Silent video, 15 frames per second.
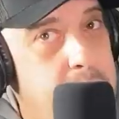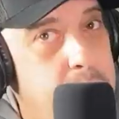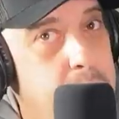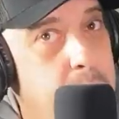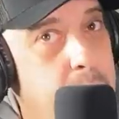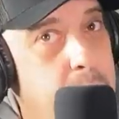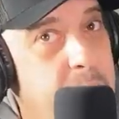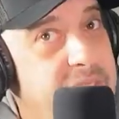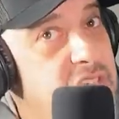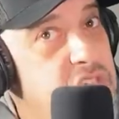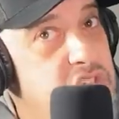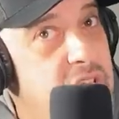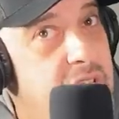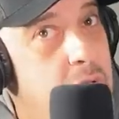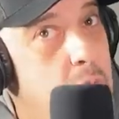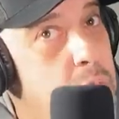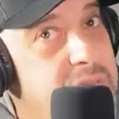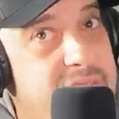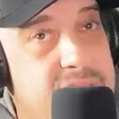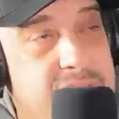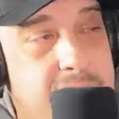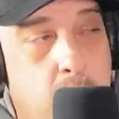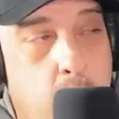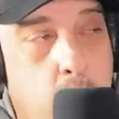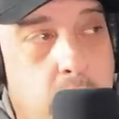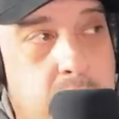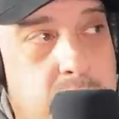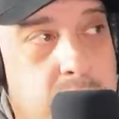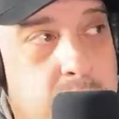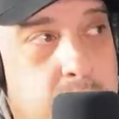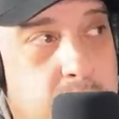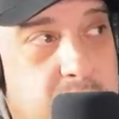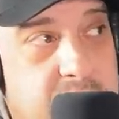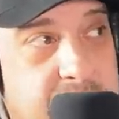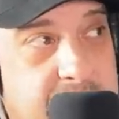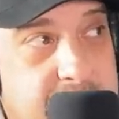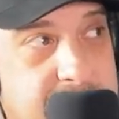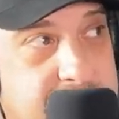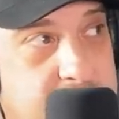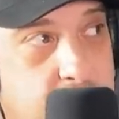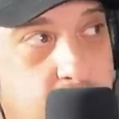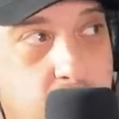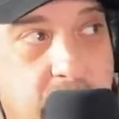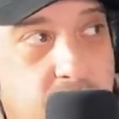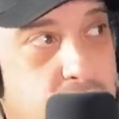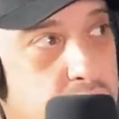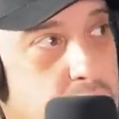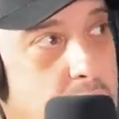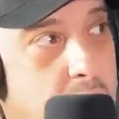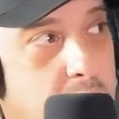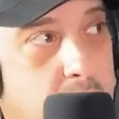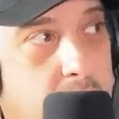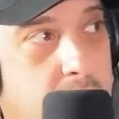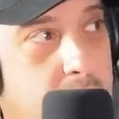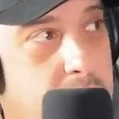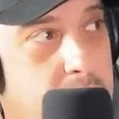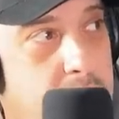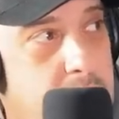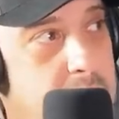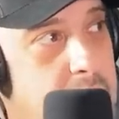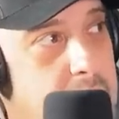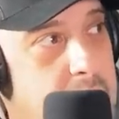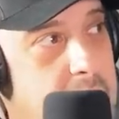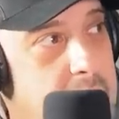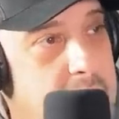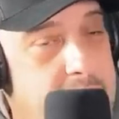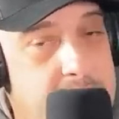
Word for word: Mikey Chang only gets hit once, but it gets hit right through the heart. Mm-hmm.